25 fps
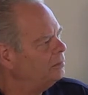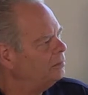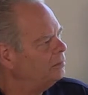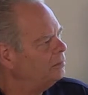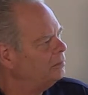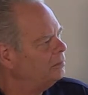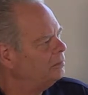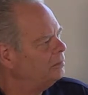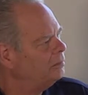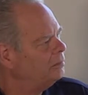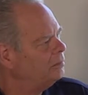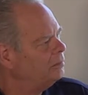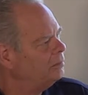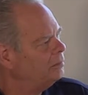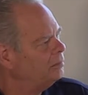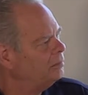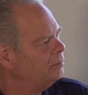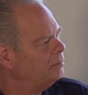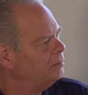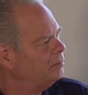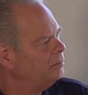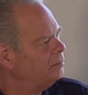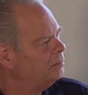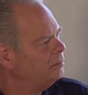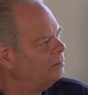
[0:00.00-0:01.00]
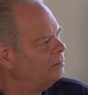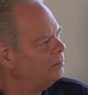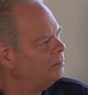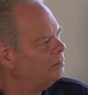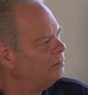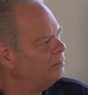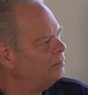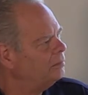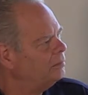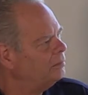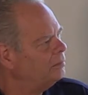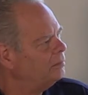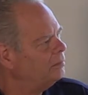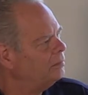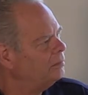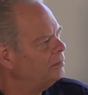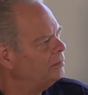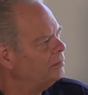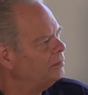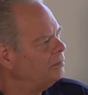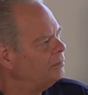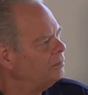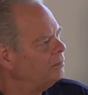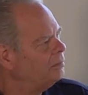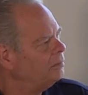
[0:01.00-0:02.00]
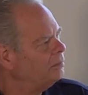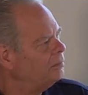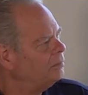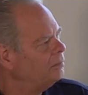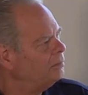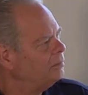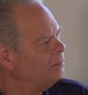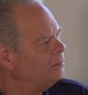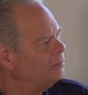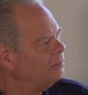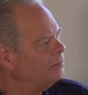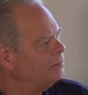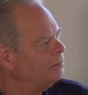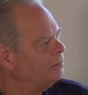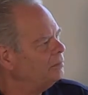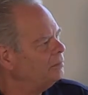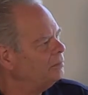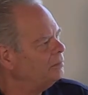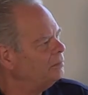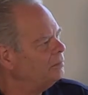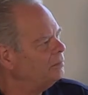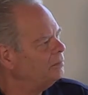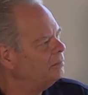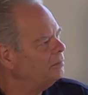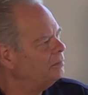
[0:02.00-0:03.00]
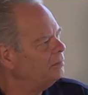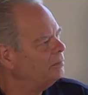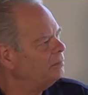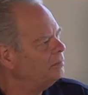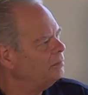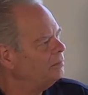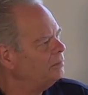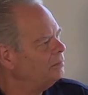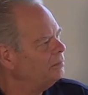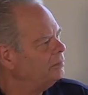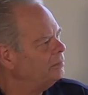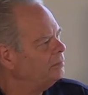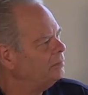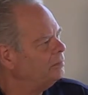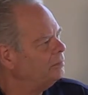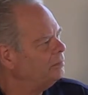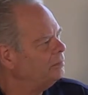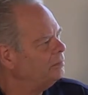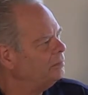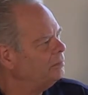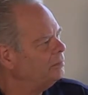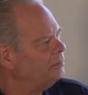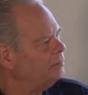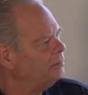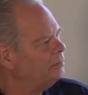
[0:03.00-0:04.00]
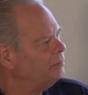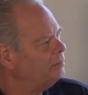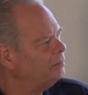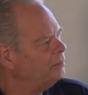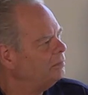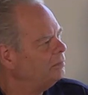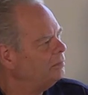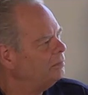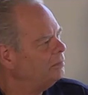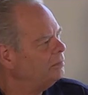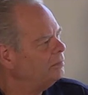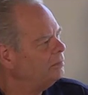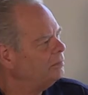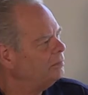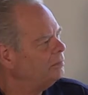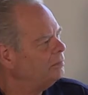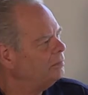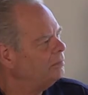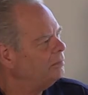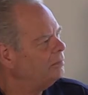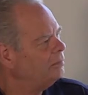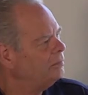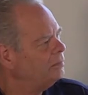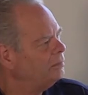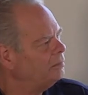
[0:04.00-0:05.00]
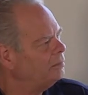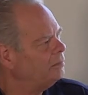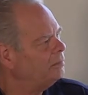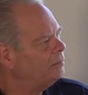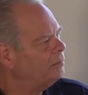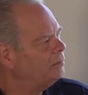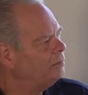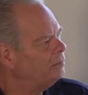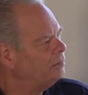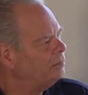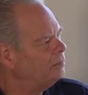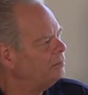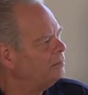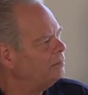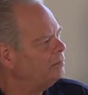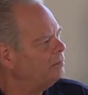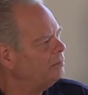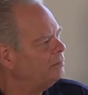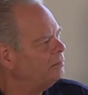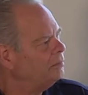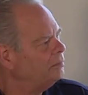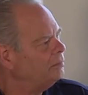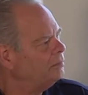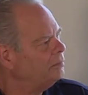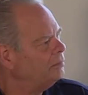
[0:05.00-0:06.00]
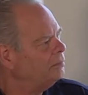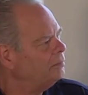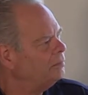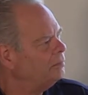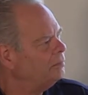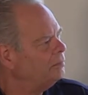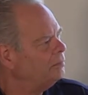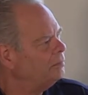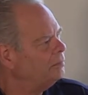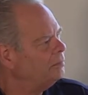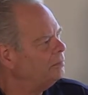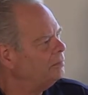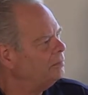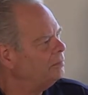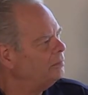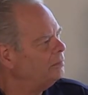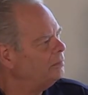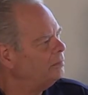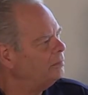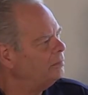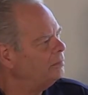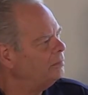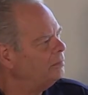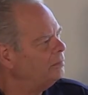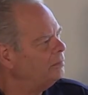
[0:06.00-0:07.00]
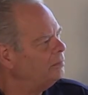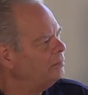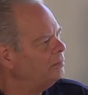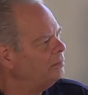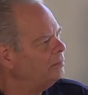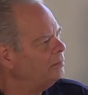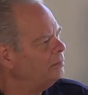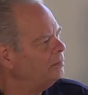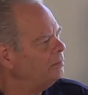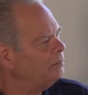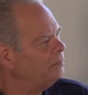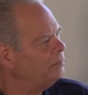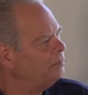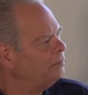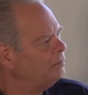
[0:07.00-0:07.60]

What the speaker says: (not speaking)